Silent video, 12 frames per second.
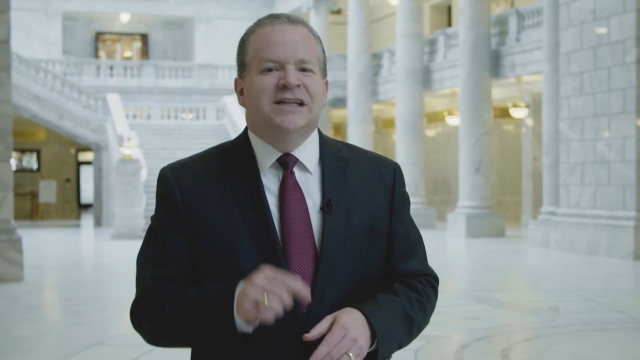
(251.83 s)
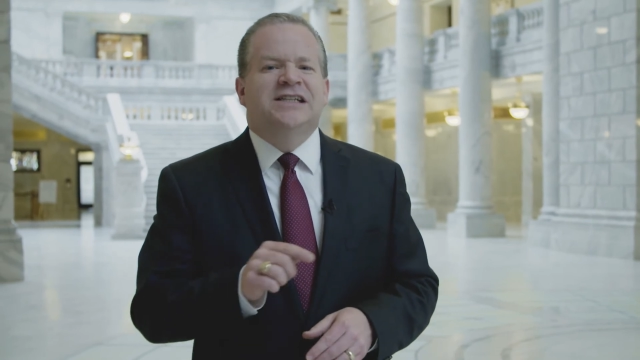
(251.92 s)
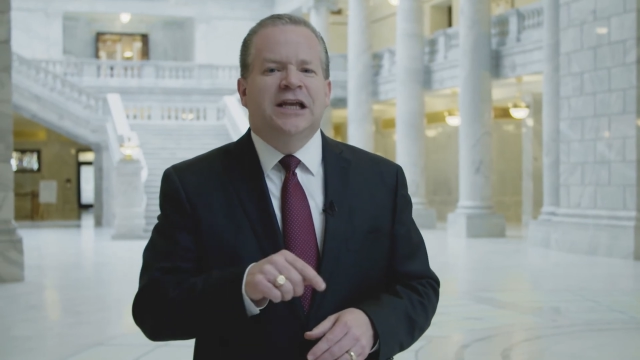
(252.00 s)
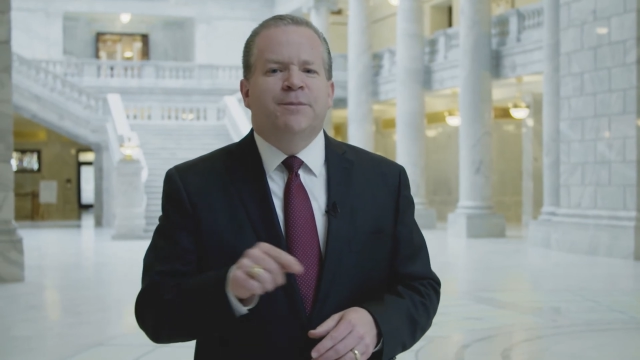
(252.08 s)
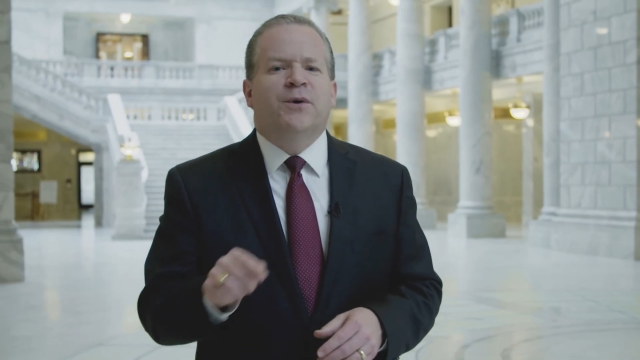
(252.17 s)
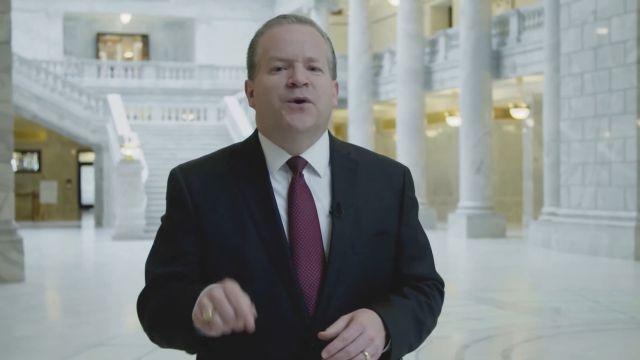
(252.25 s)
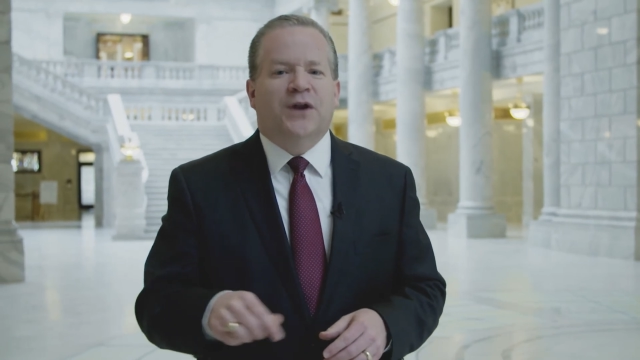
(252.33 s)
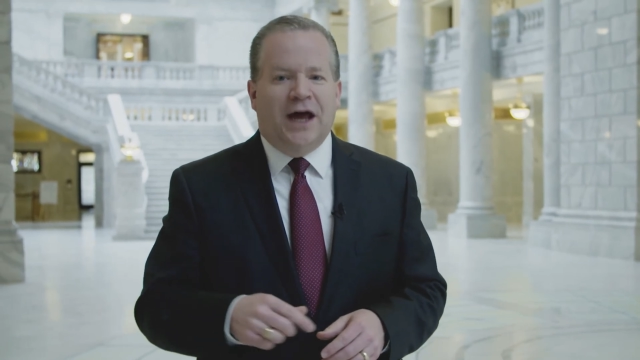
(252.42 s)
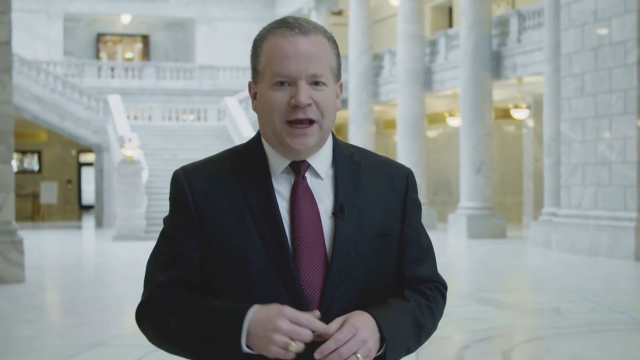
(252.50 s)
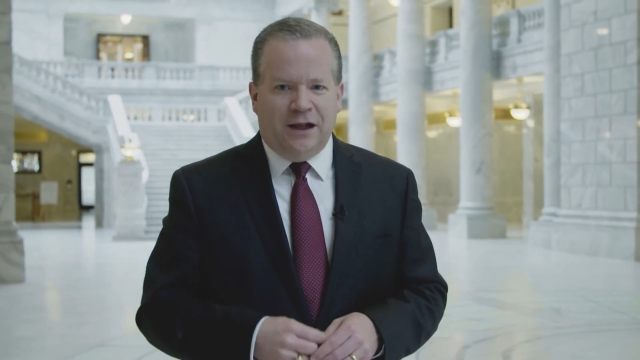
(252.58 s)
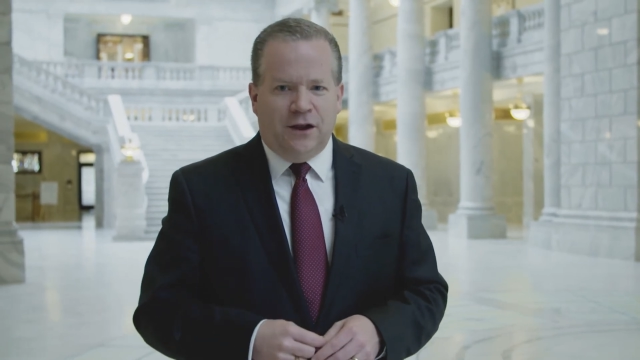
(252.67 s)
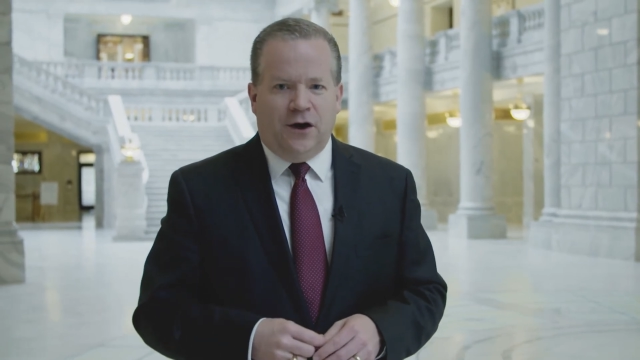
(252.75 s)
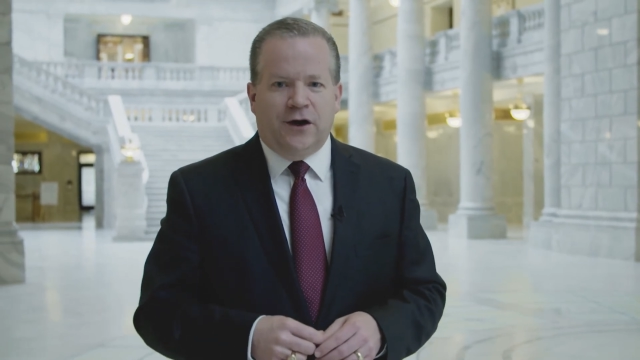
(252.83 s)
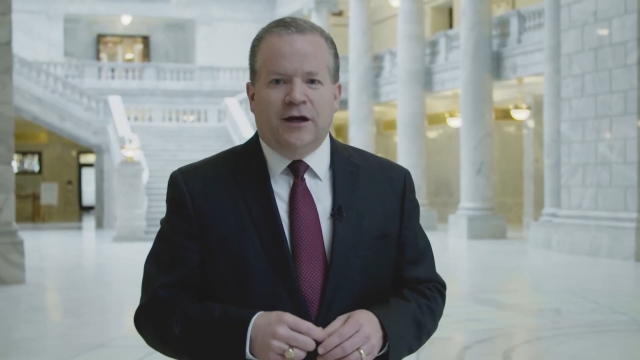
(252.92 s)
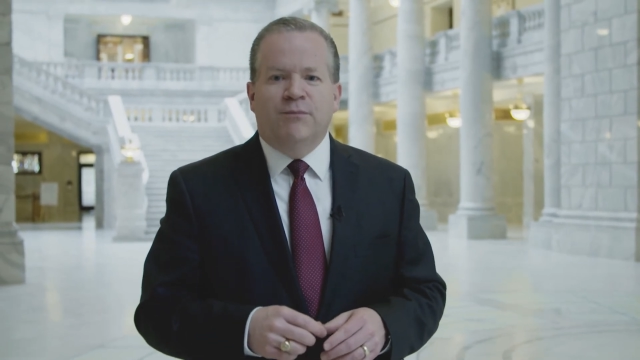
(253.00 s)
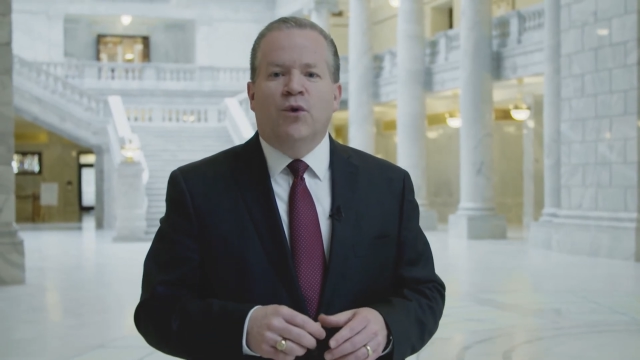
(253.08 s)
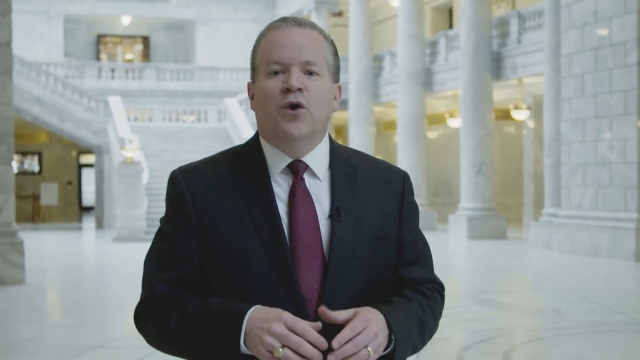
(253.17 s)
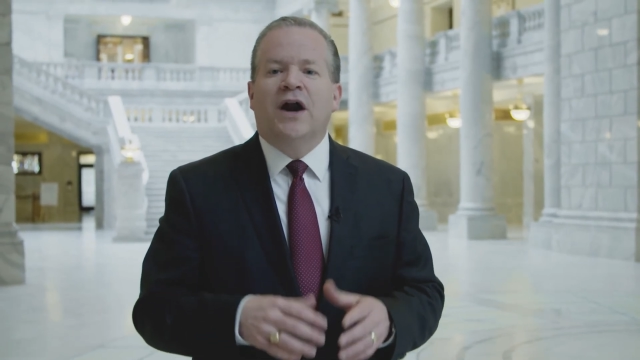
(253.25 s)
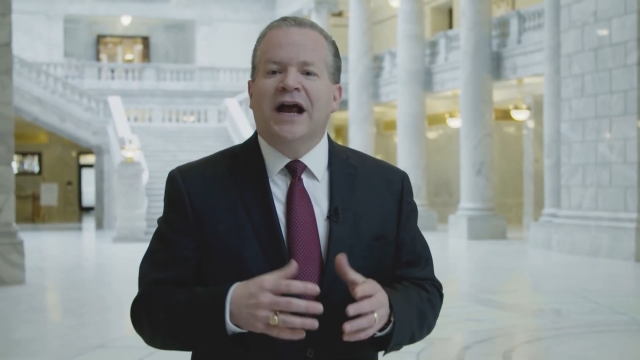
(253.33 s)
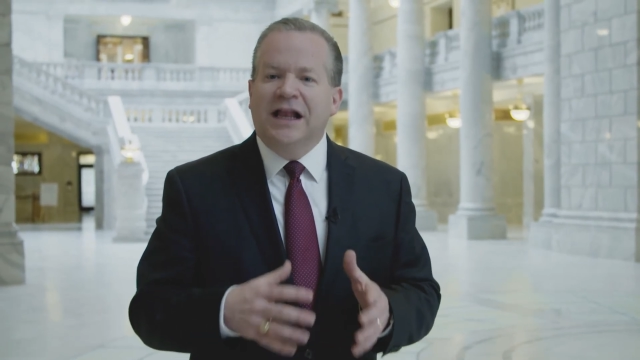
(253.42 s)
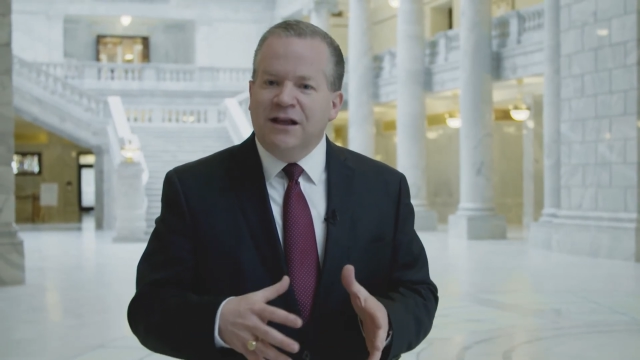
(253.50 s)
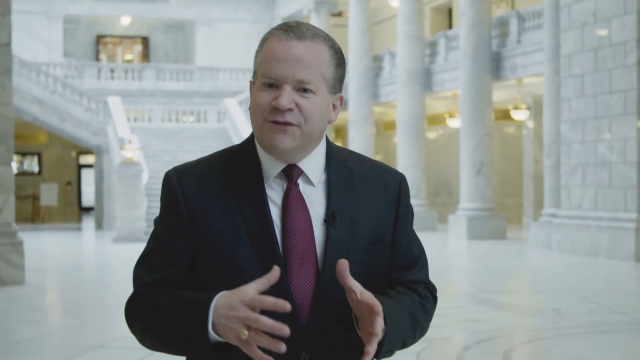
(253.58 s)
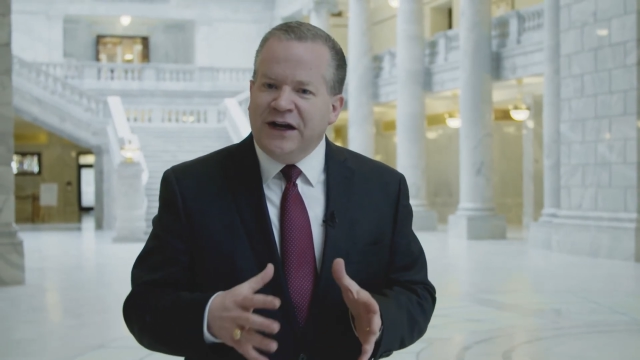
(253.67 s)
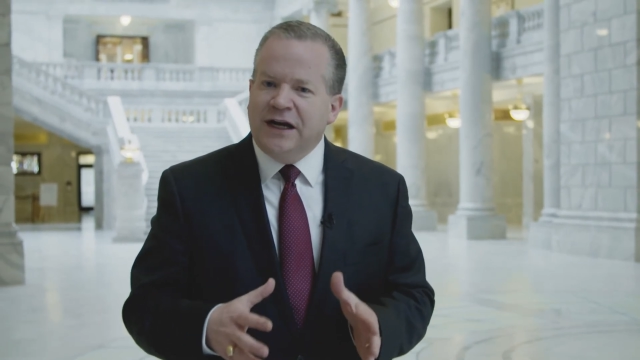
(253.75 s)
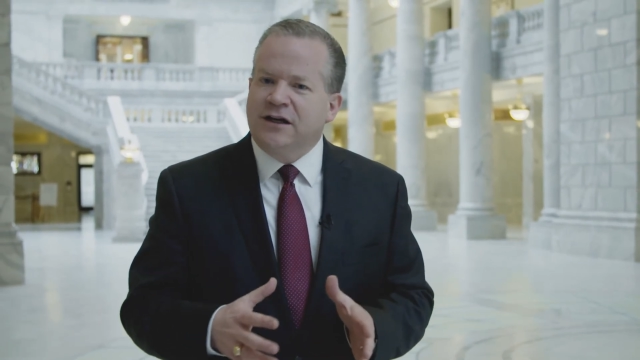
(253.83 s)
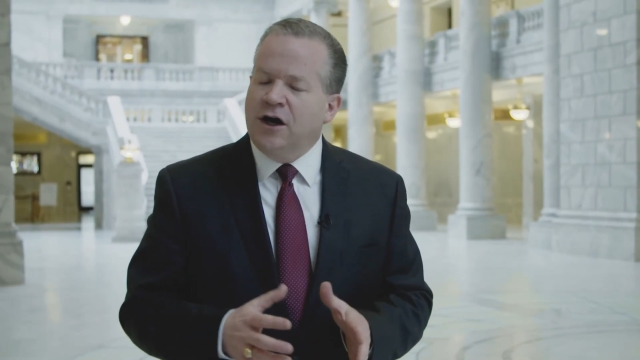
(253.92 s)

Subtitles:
Deeper dialogue and more elevated